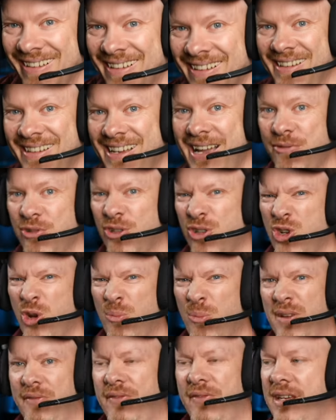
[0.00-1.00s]
I've done a
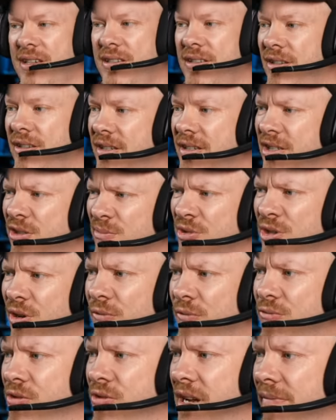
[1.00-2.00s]
couple of things. I did some
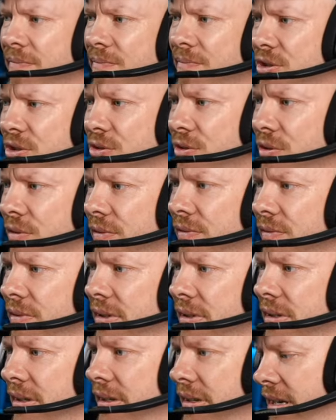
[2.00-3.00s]
software stuff
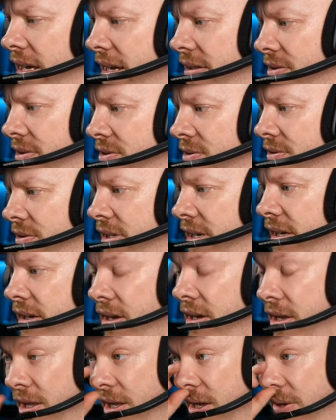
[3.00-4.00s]
and it hasn't done yet.
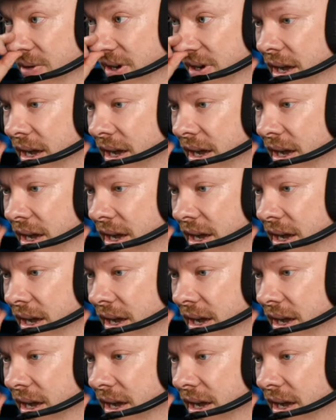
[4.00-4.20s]
Right,